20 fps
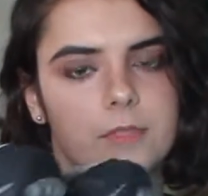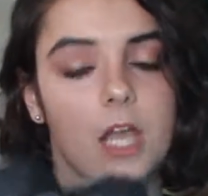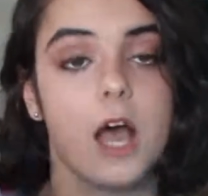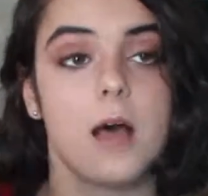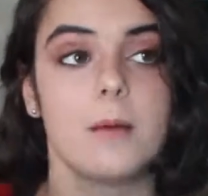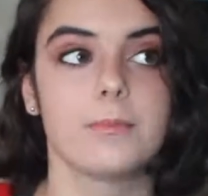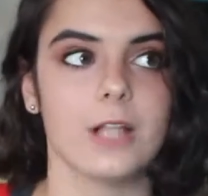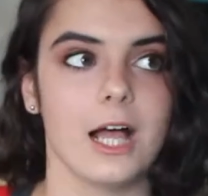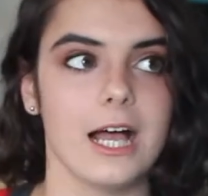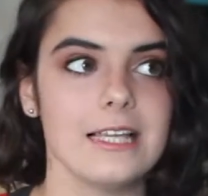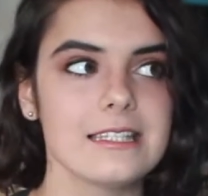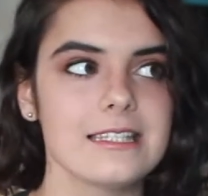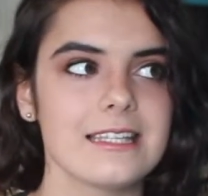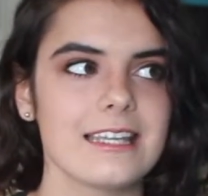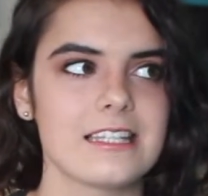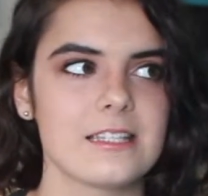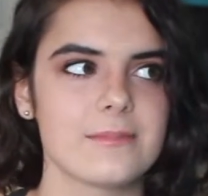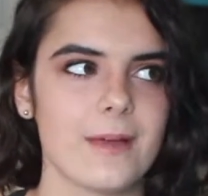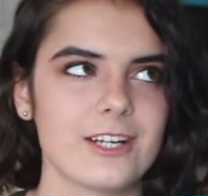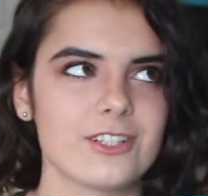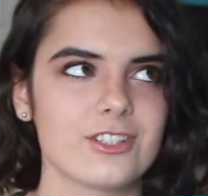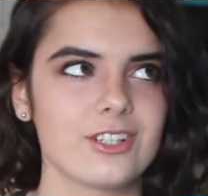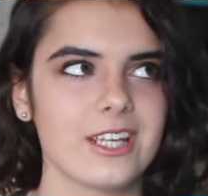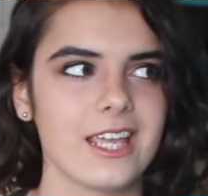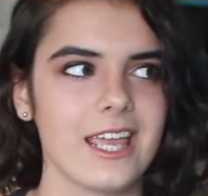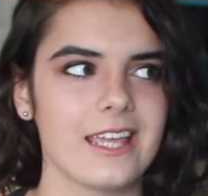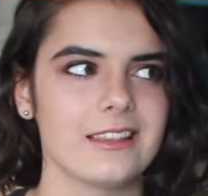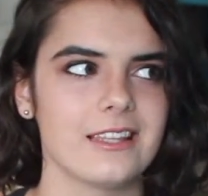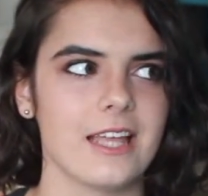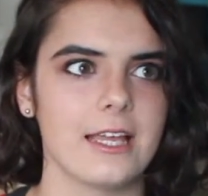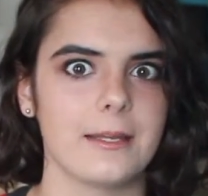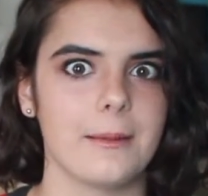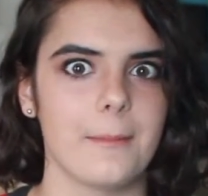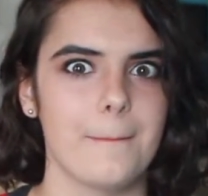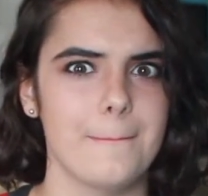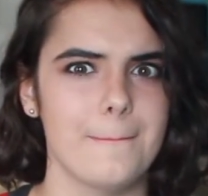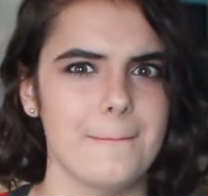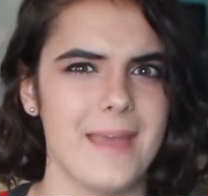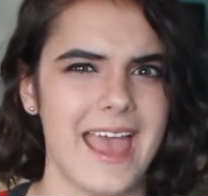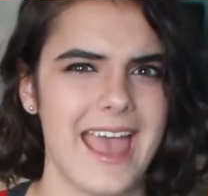Plus, especially in like
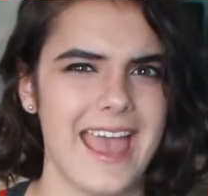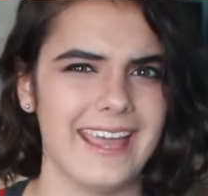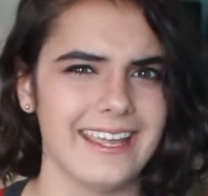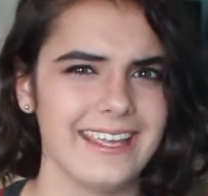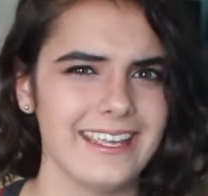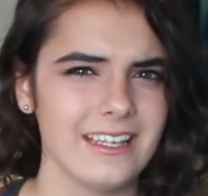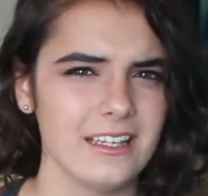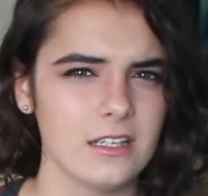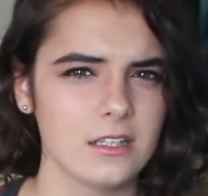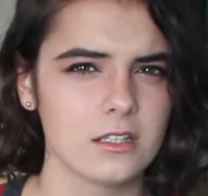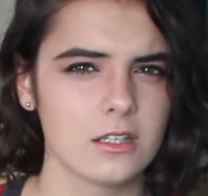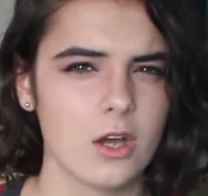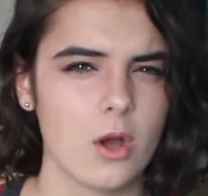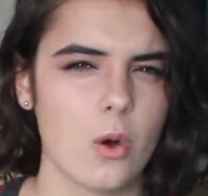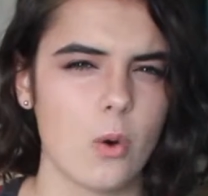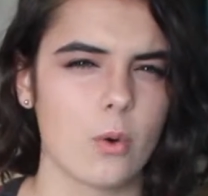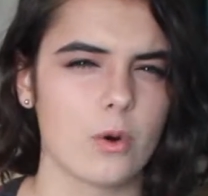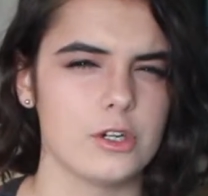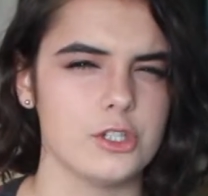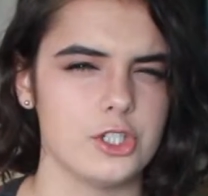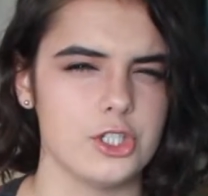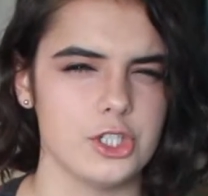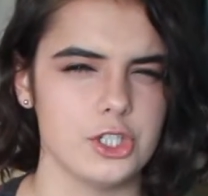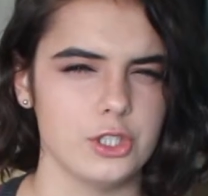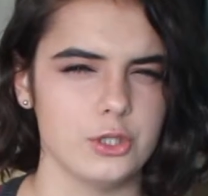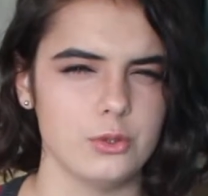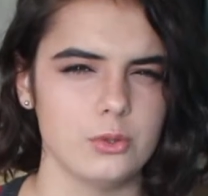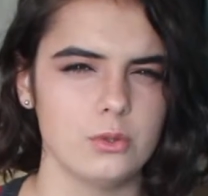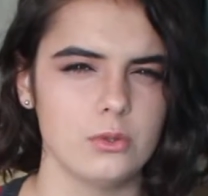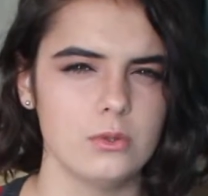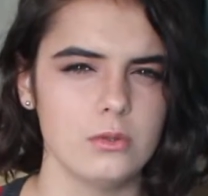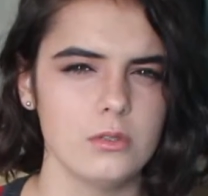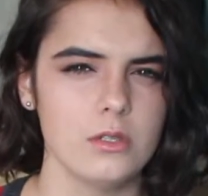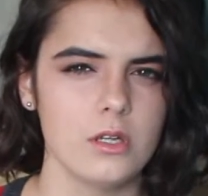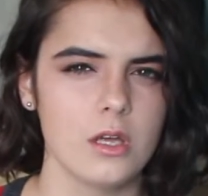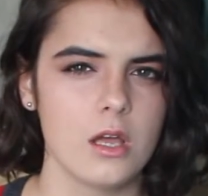May or June,